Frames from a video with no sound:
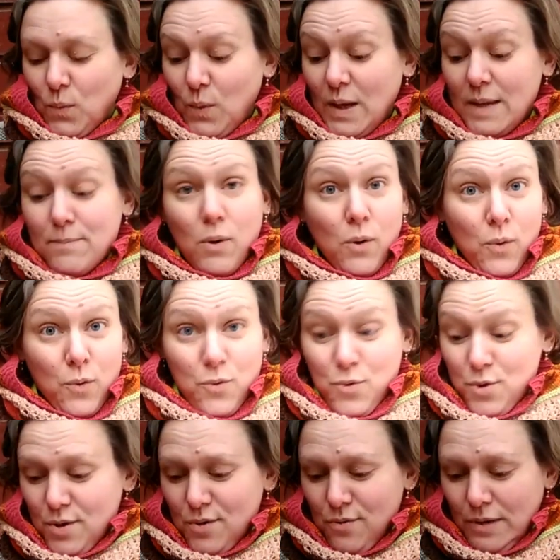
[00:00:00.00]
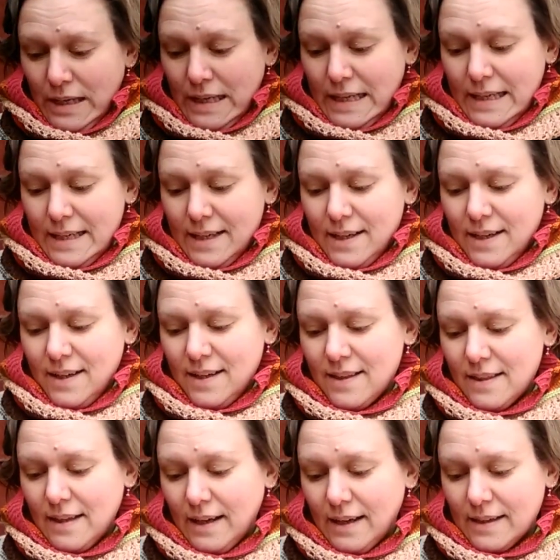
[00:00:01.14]
we both agreed
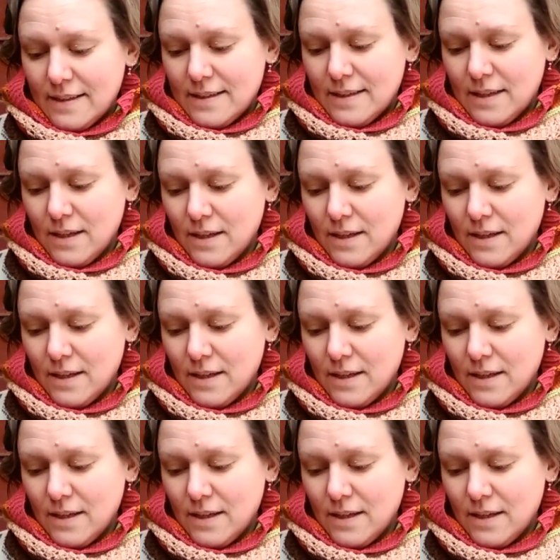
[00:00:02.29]
that